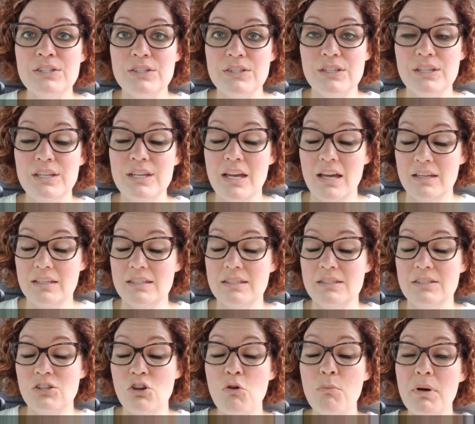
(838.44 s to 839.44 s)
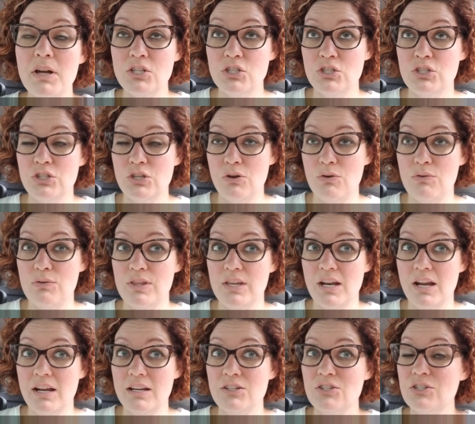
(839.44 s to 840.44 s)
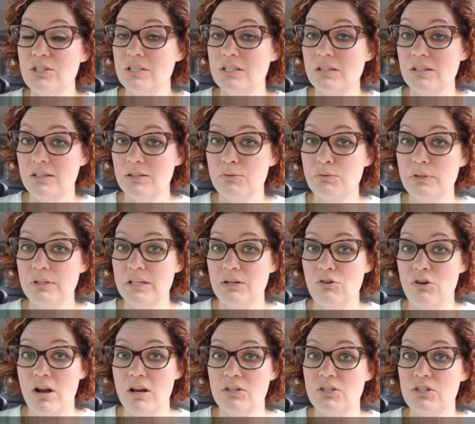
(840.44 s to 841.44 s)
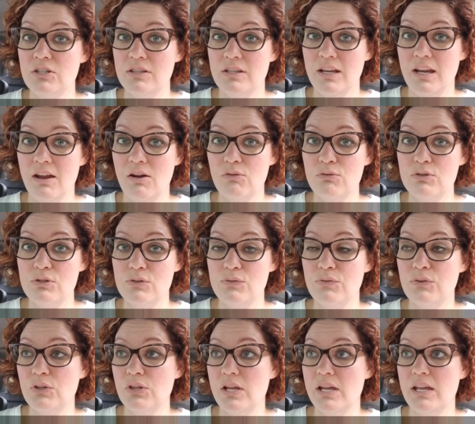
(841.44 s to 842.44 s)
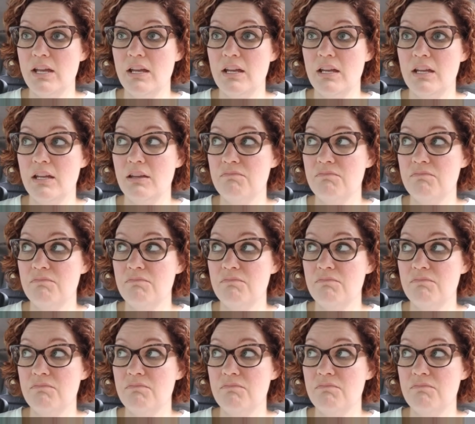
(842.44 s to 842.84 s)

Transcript: yes, so much so that I just literally crashed on the couch for like